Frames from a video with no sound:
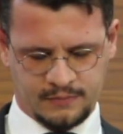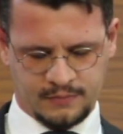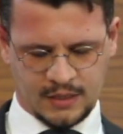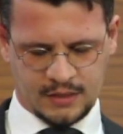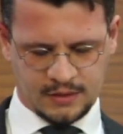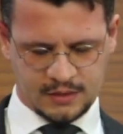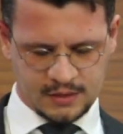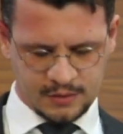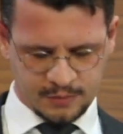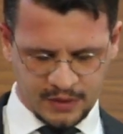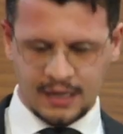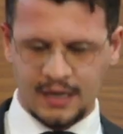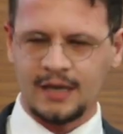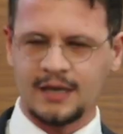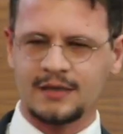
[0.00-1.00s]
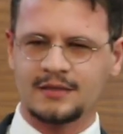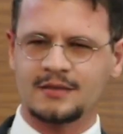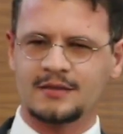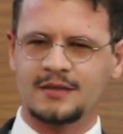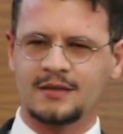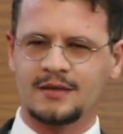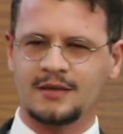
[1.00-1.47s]
And this
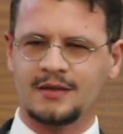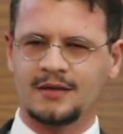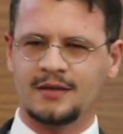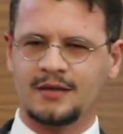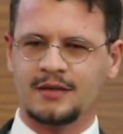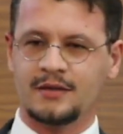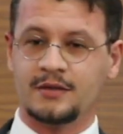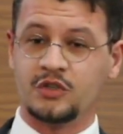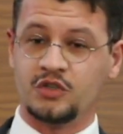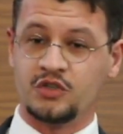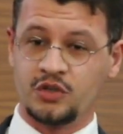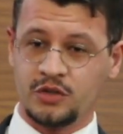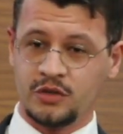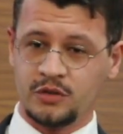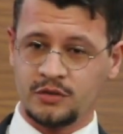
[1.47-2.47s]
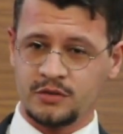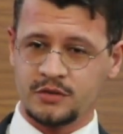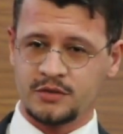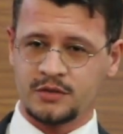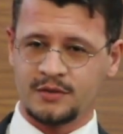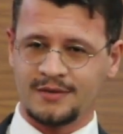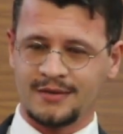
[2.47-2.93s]
applies to
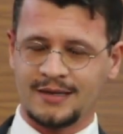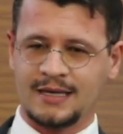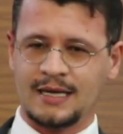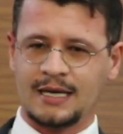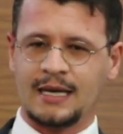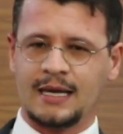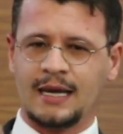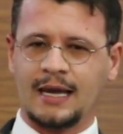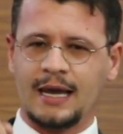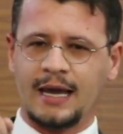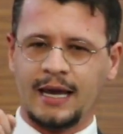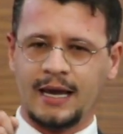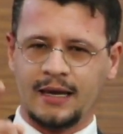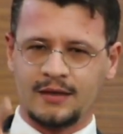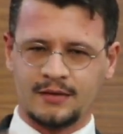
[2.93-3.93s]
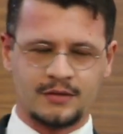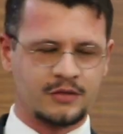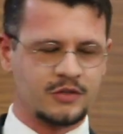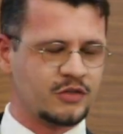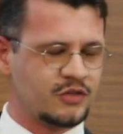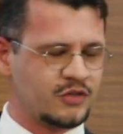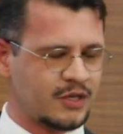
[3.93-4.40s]
Jews and
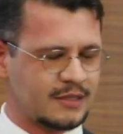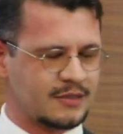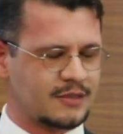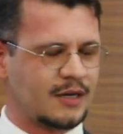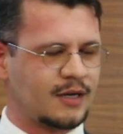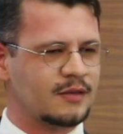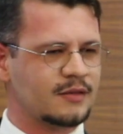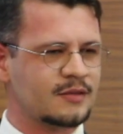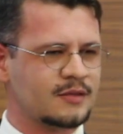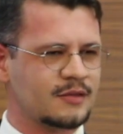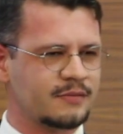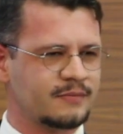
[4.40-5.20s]
to Gentiles.